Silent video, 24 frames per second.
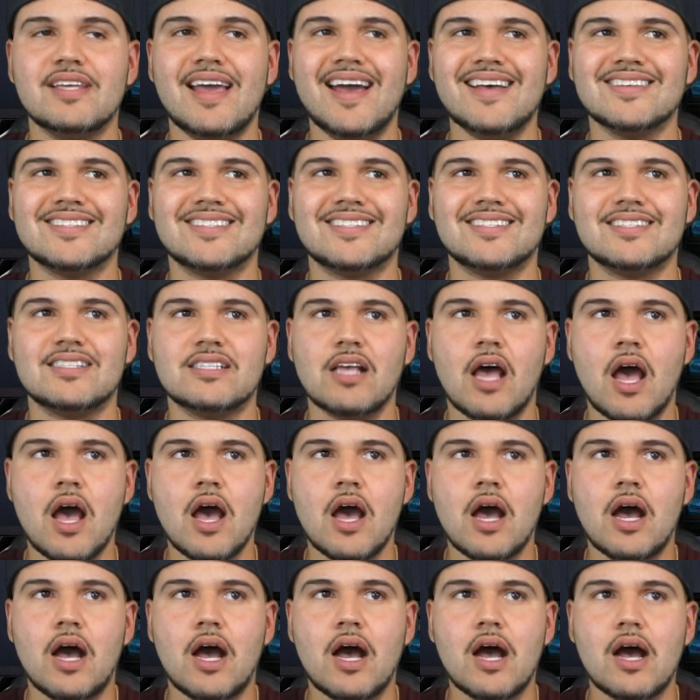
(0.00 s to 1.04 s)
Yes,
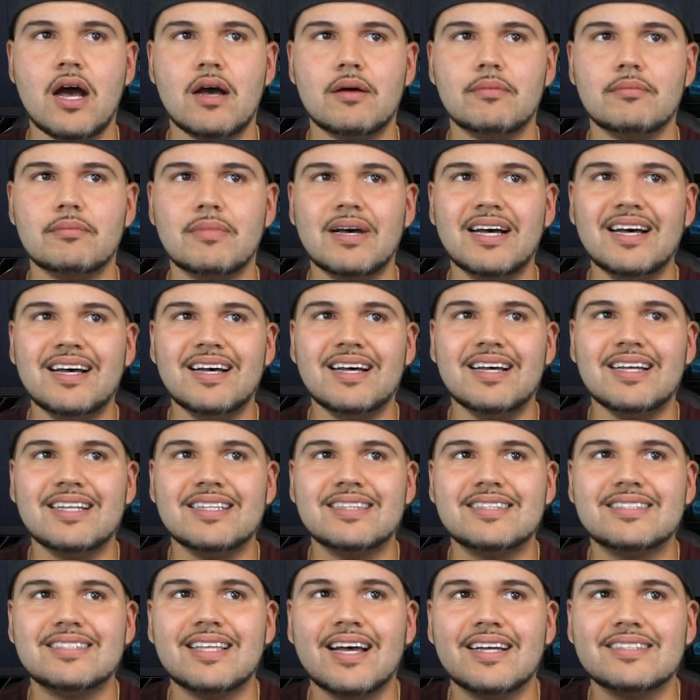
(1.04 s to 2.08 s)

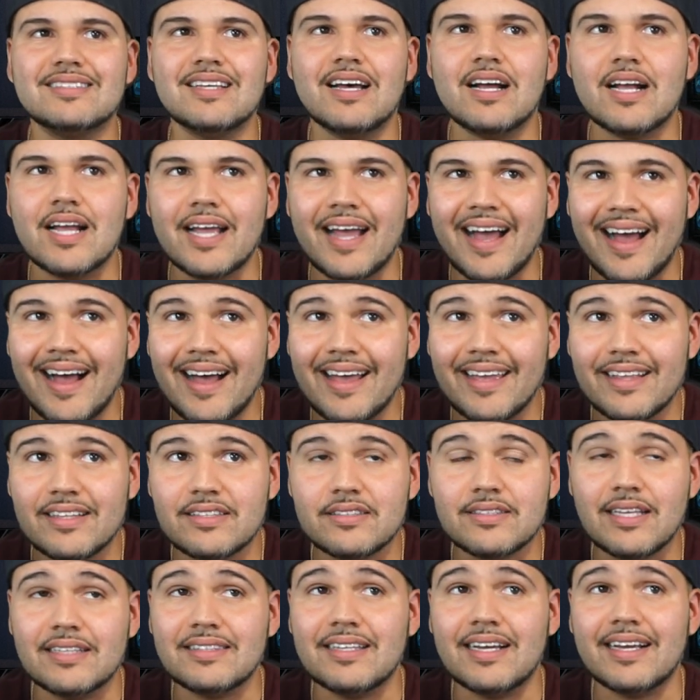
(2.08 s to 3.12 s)
Tatakae
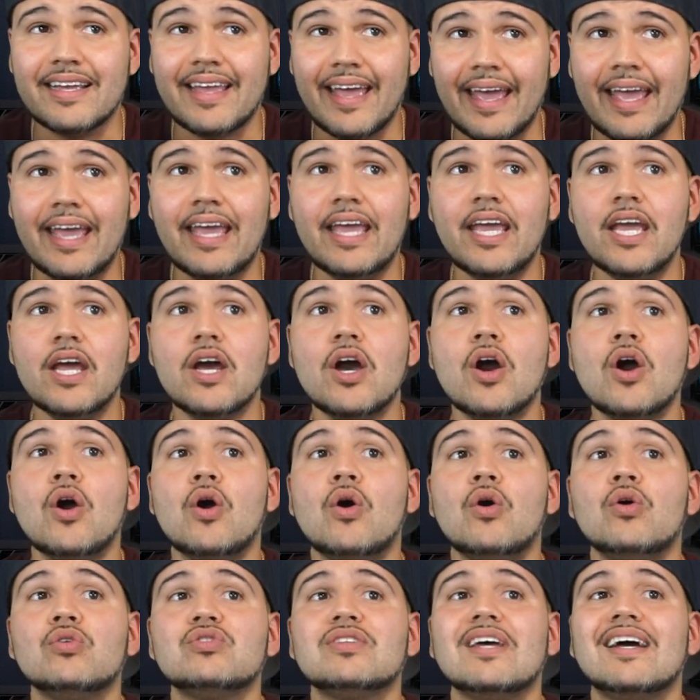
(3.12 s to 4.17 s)

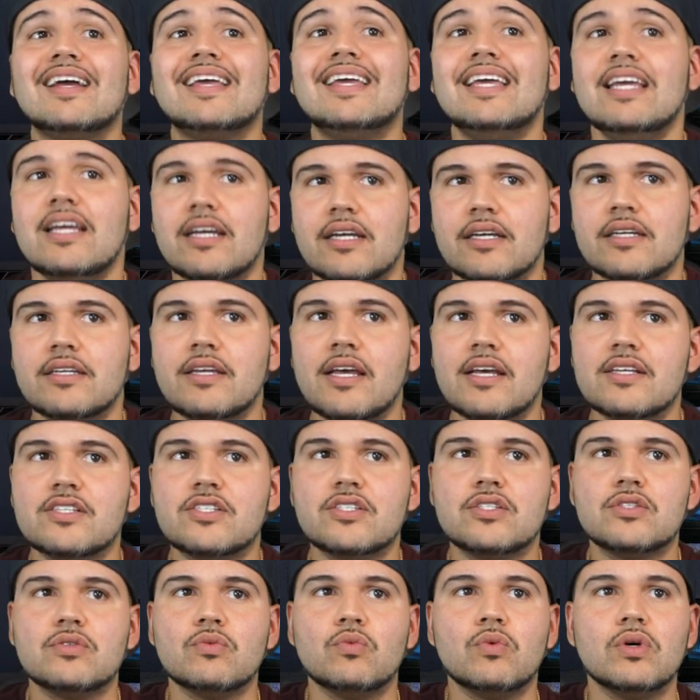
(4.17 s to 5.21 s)
Otaking.
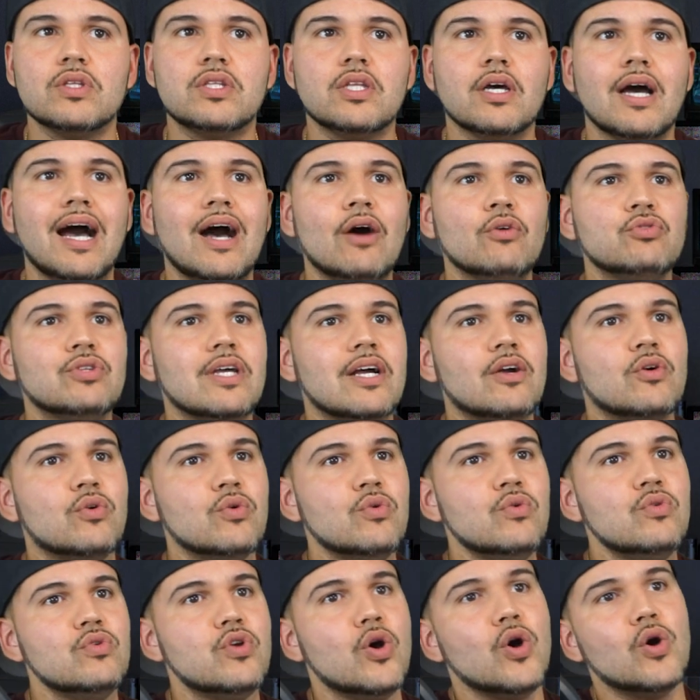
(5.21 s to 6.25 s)
Yes, what the
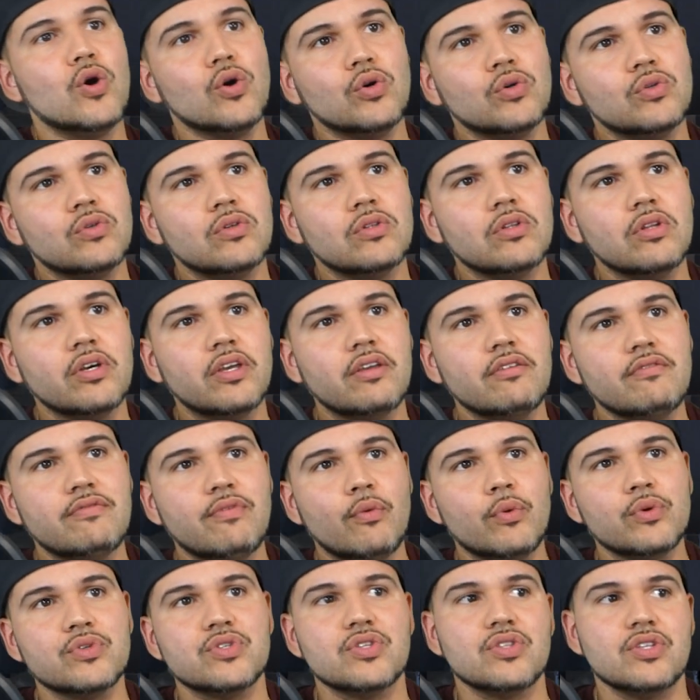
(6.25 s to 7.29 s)
Otaku? No. Looking
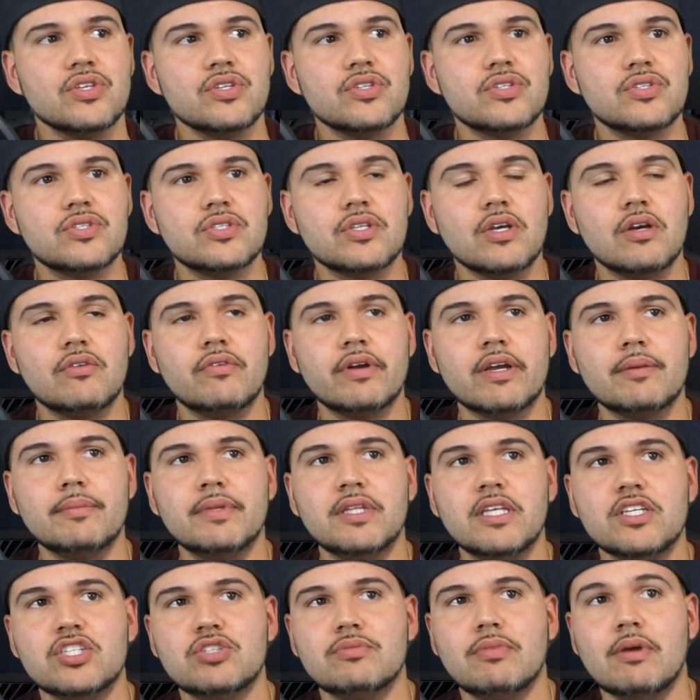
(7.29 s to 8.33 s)
forward to this
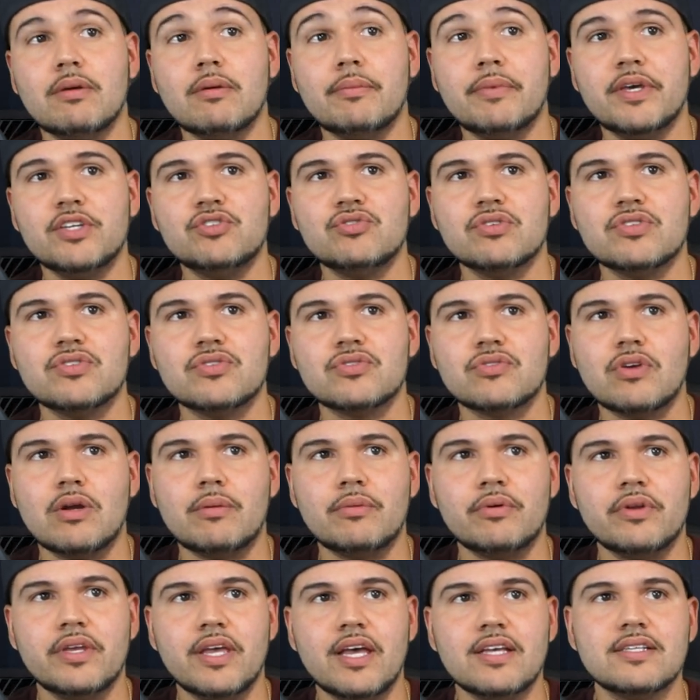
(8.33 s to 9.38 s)
recommendation. Maybe a Patreon
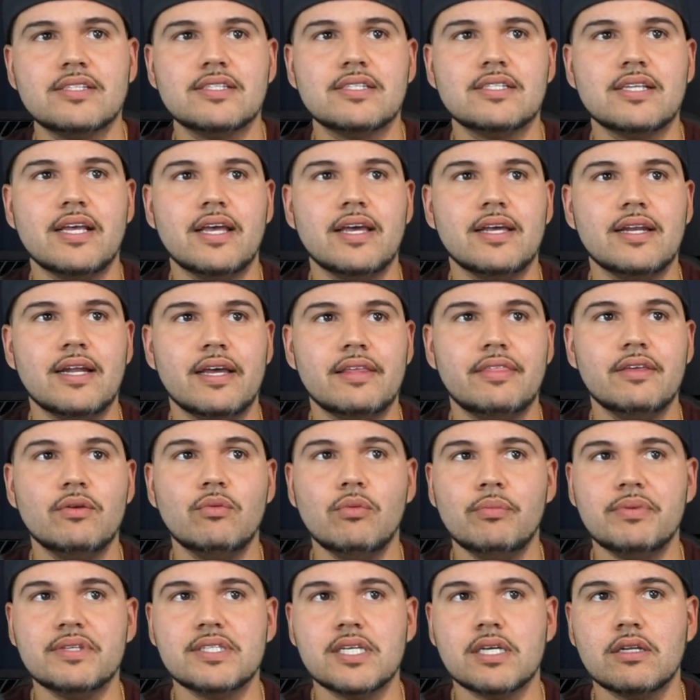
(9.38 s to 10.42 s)
subscriber. Yes, and I think
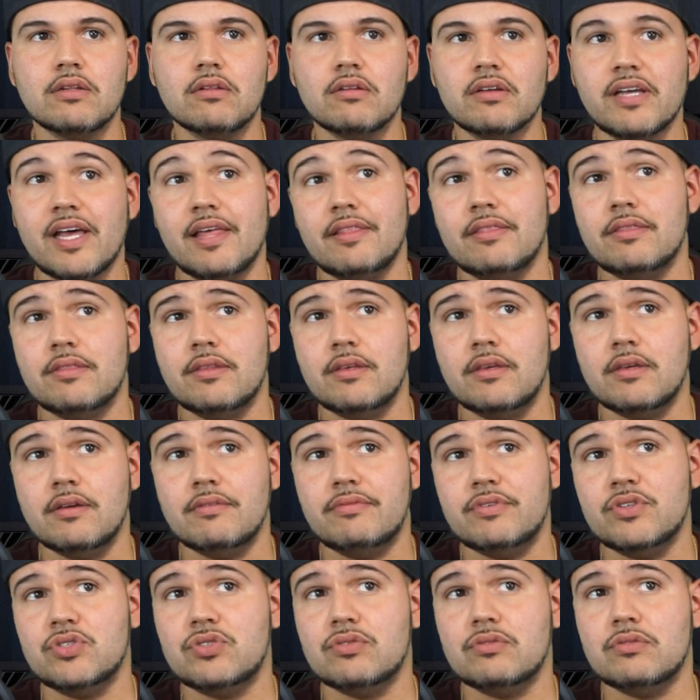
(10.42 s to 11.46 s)
we'll be taking a look at the
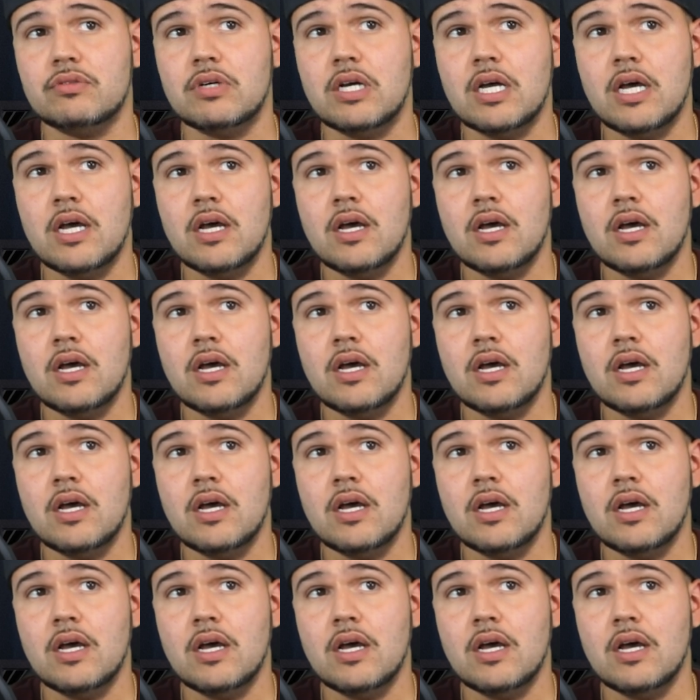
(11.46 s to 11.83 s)
official